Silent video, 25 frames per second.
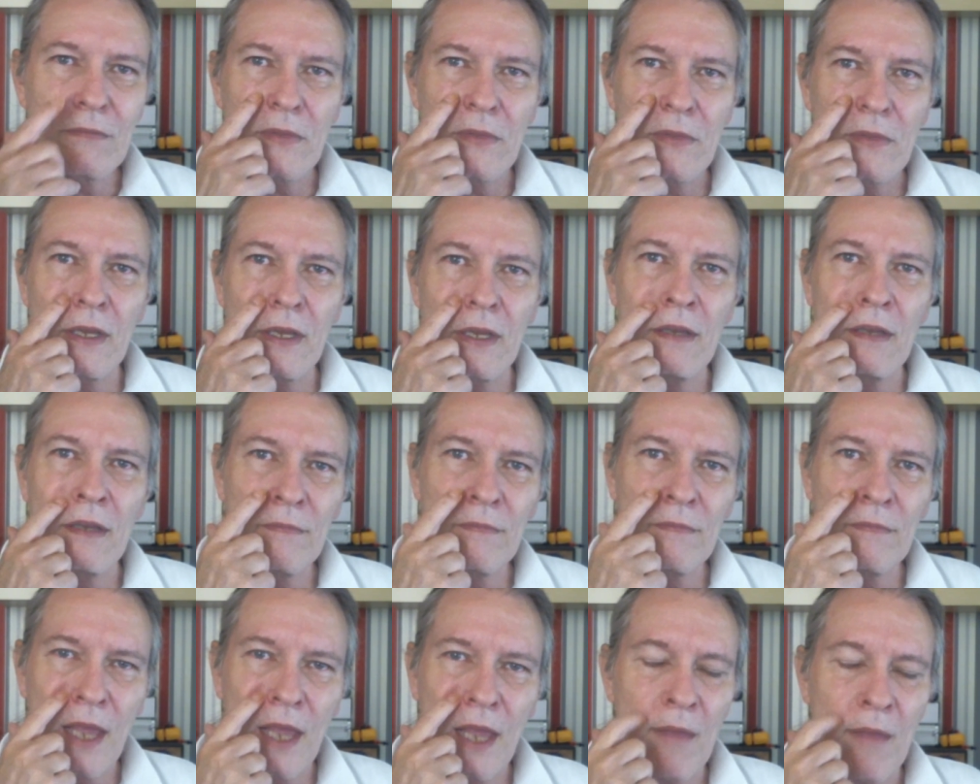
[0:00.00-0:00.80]
The
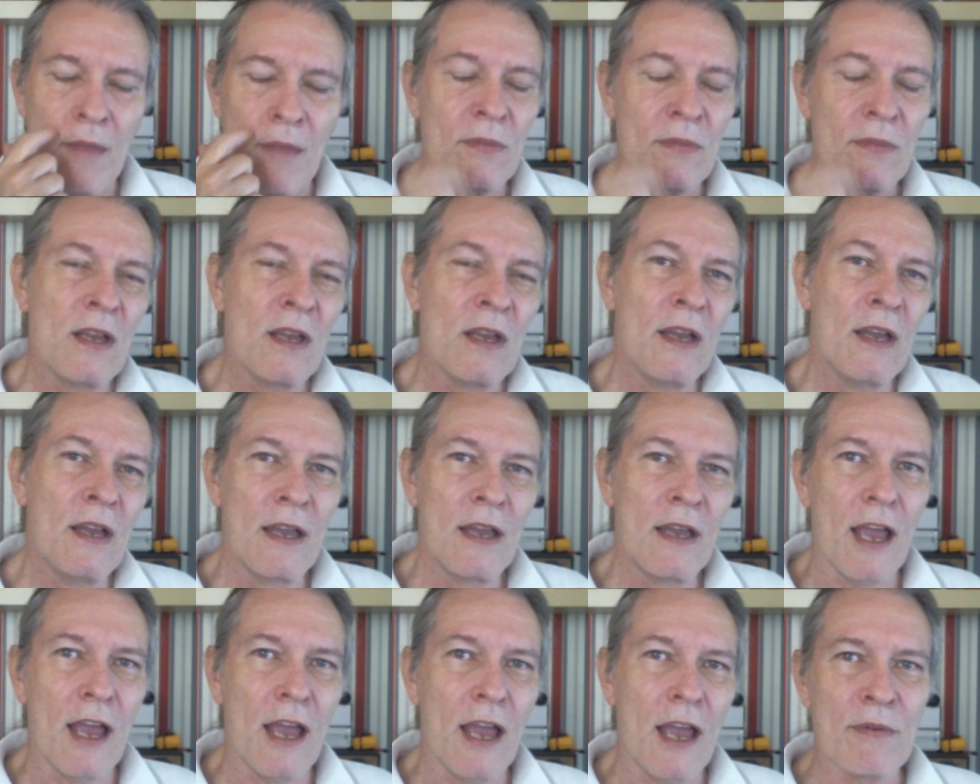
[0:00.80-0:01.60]

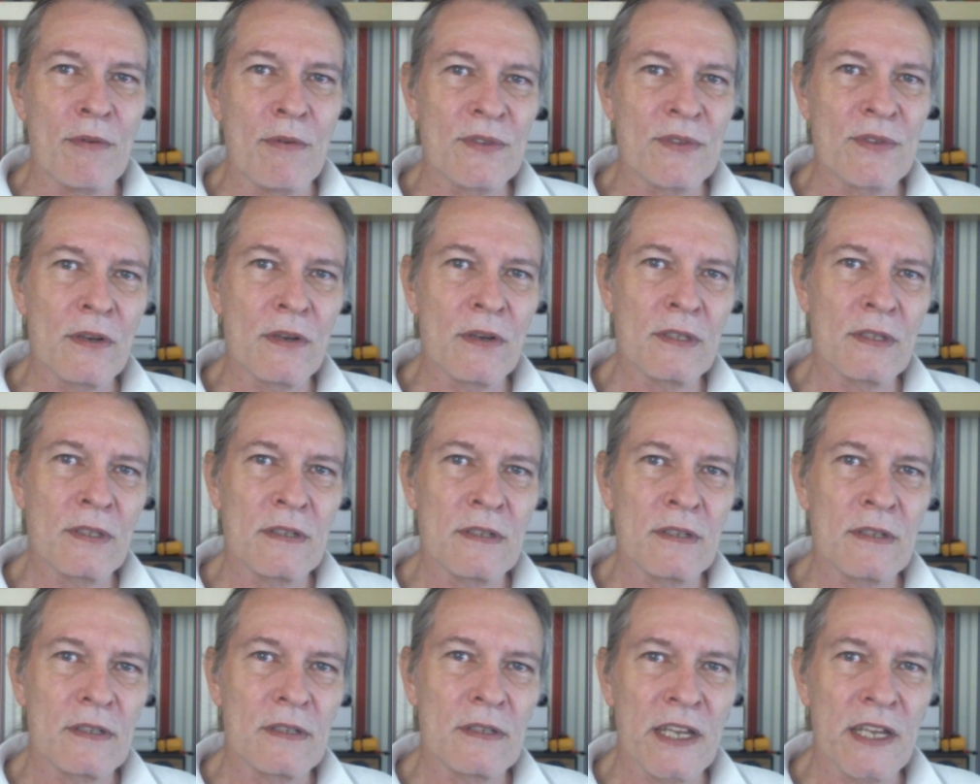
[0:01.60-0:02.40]

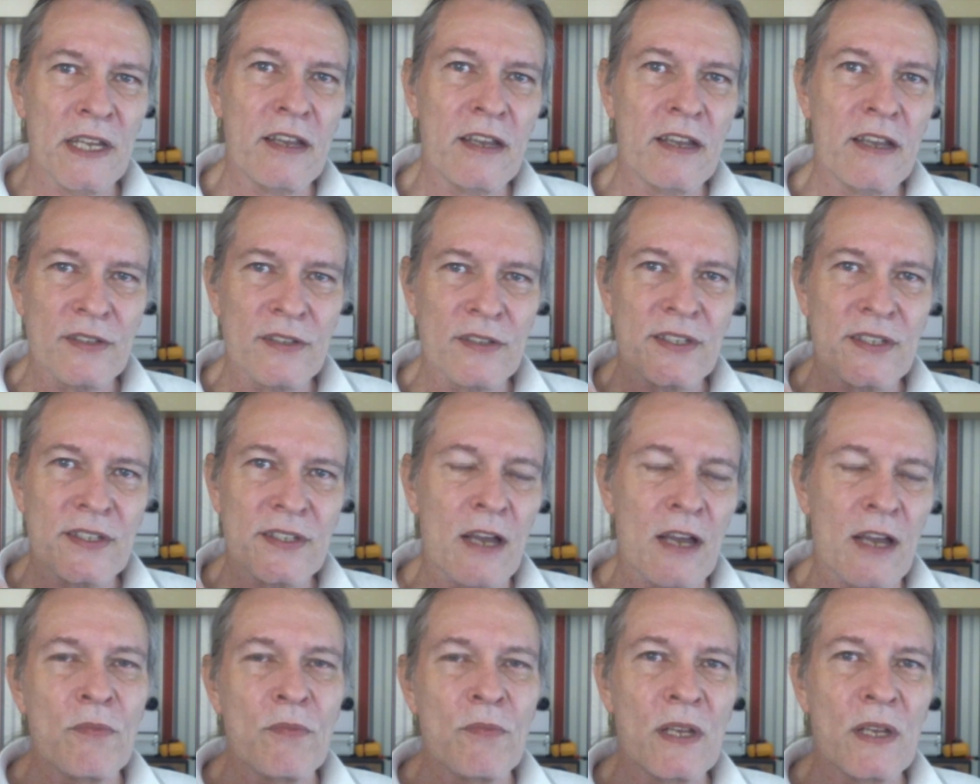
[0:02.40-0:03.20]
Amazon link is
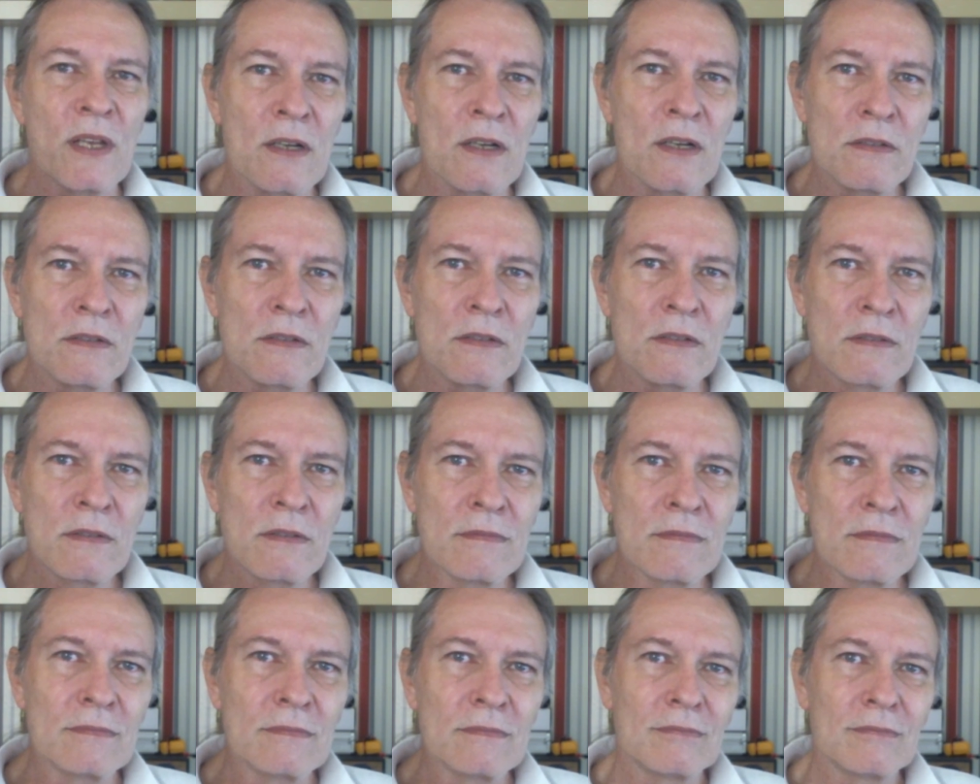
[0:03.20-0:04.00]
down below.
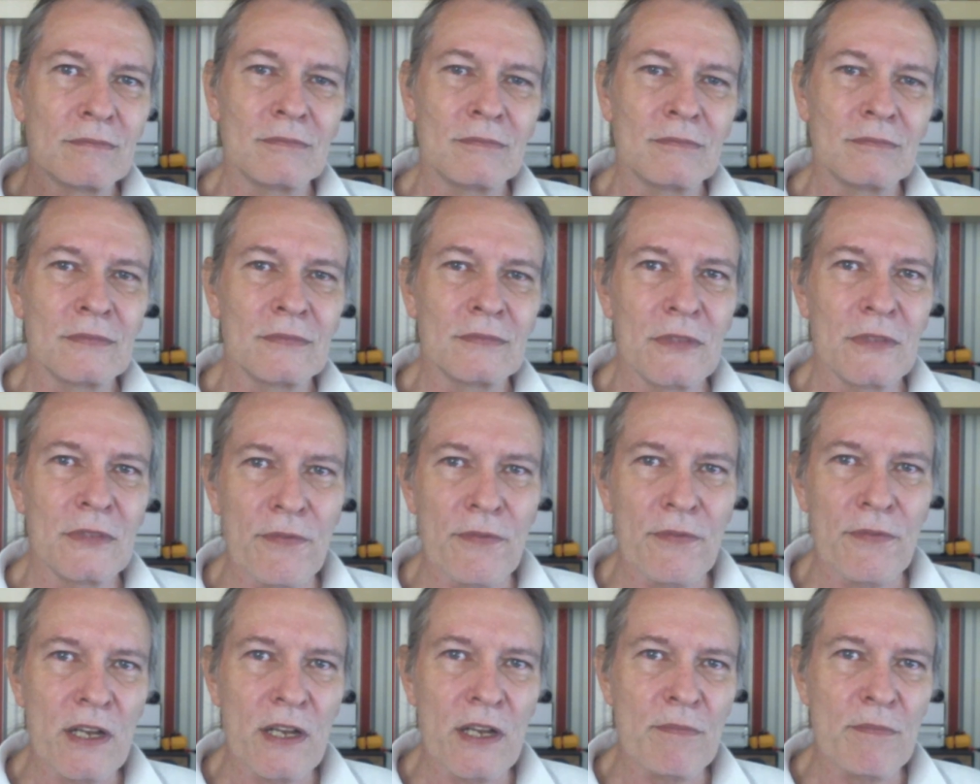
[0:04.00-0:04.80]

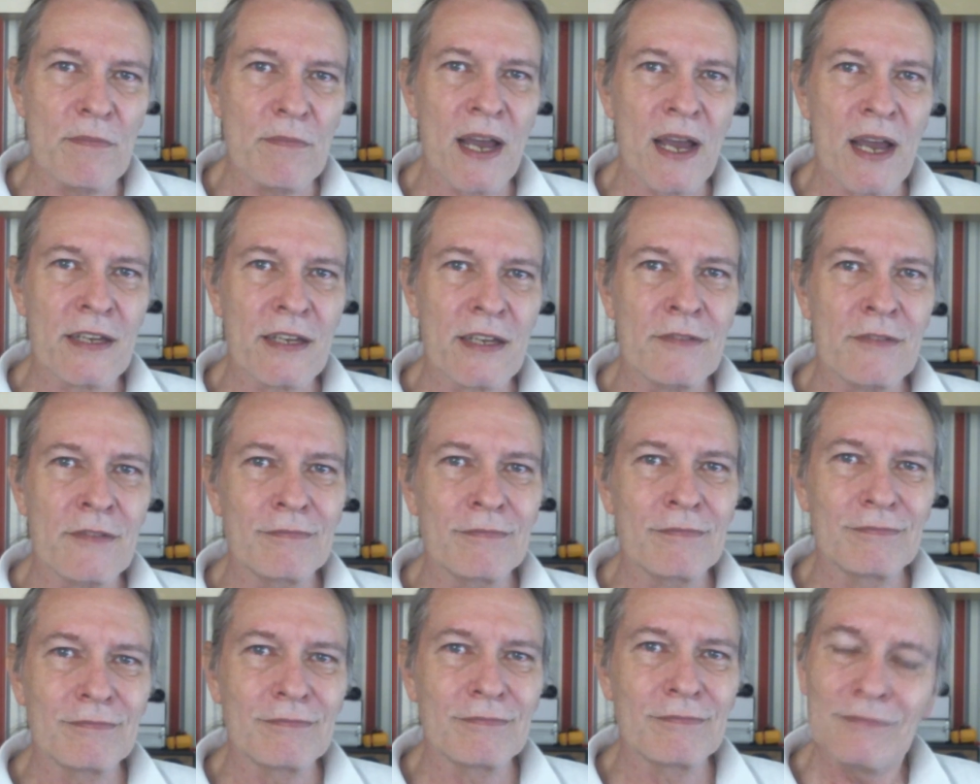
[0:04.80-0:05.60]
If anybody
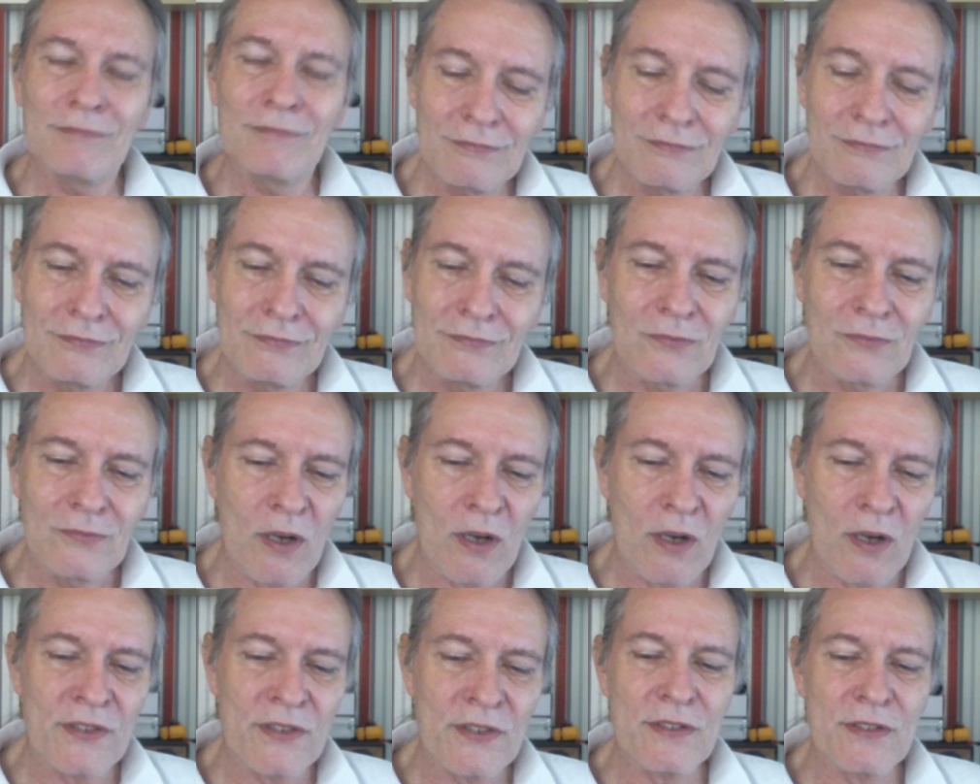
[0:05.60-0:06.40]

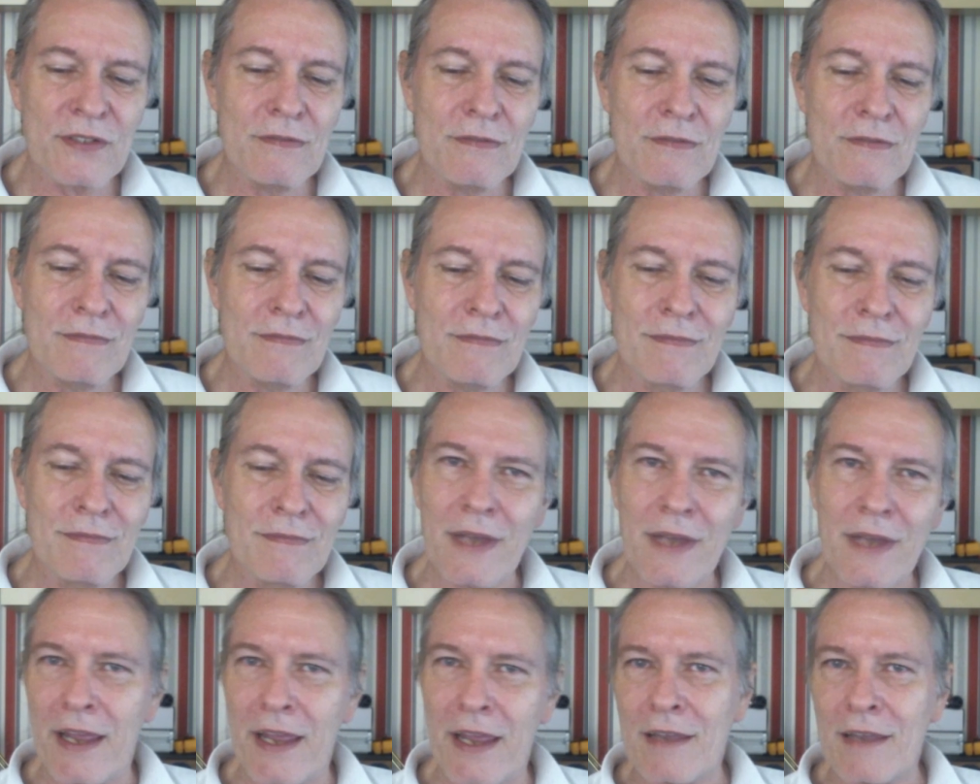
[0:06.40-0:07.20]
wants to,
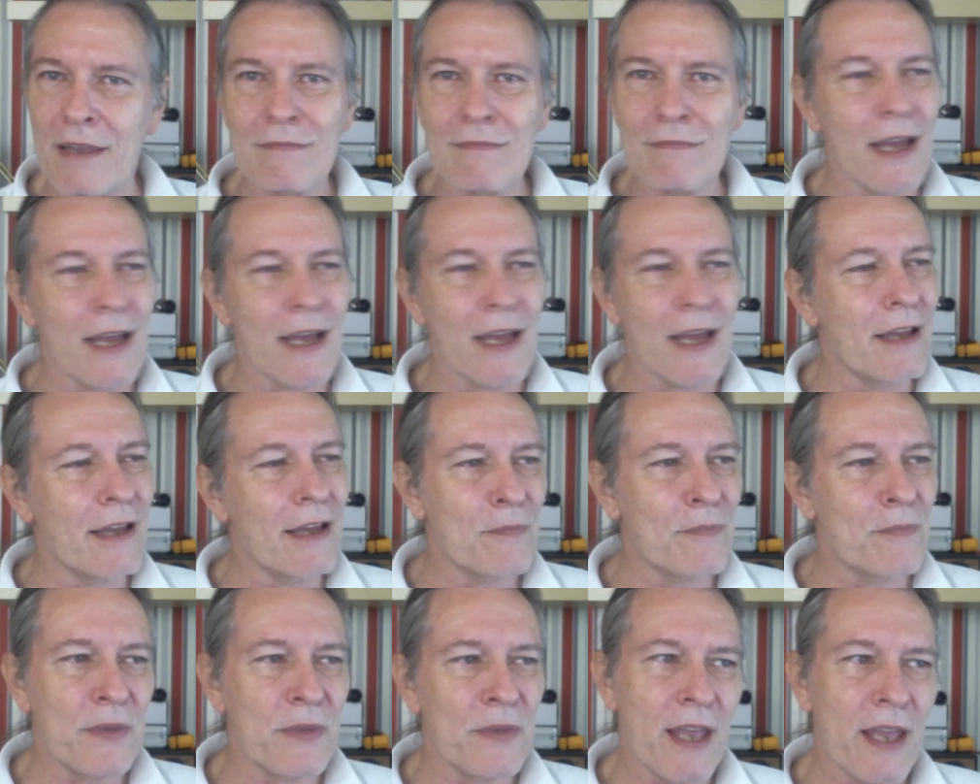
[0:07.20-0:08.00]
hey,
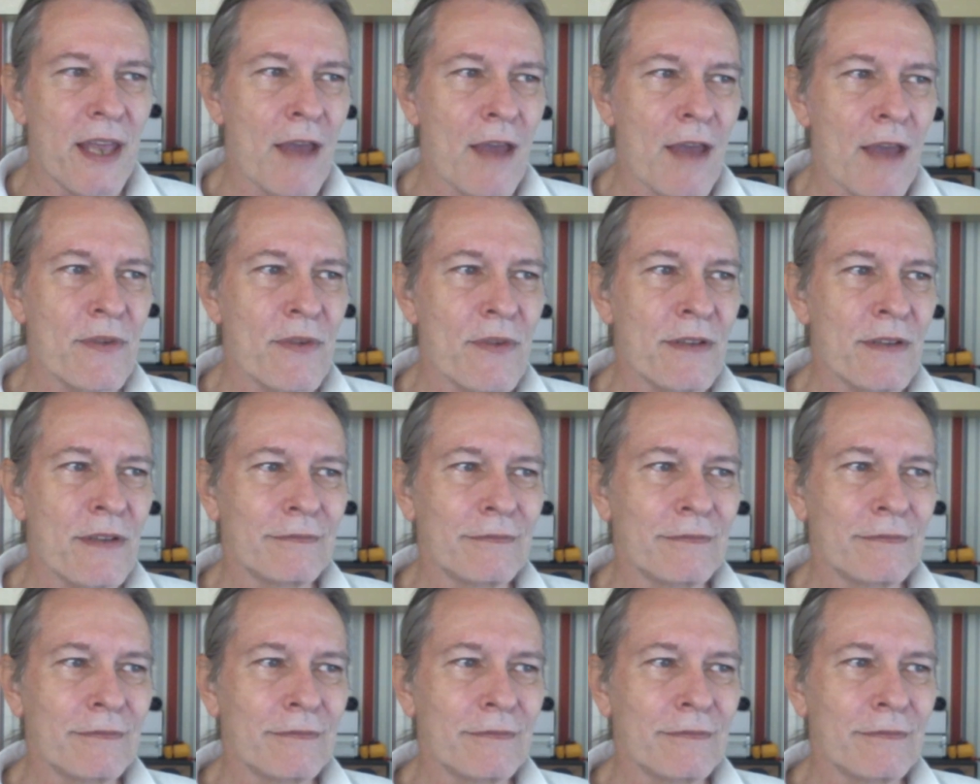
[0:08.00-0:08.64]
I'd be happy.